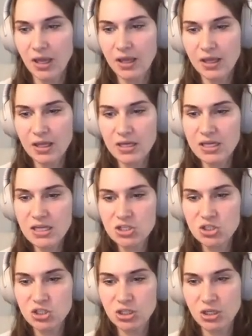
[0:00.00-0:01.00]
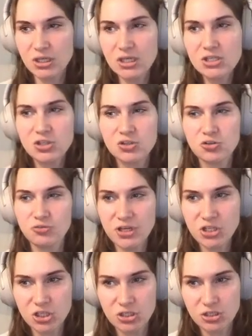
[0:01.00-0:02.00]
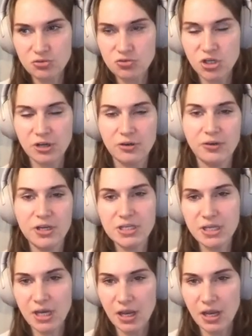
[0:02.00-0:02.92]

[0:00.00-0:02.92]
in each iteration you generate